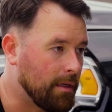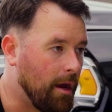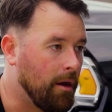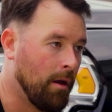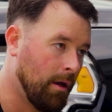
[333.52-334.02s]

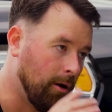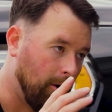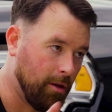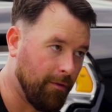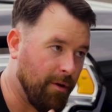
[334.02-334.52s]
So
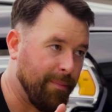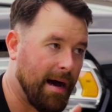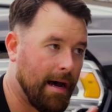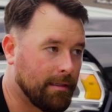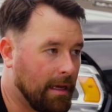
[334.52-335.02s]
all of the
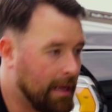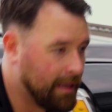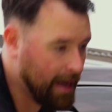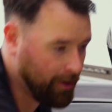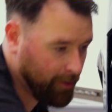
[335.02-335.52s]
bars, getting
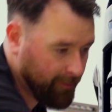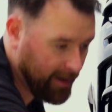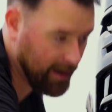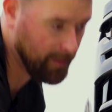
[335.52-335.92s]
that good front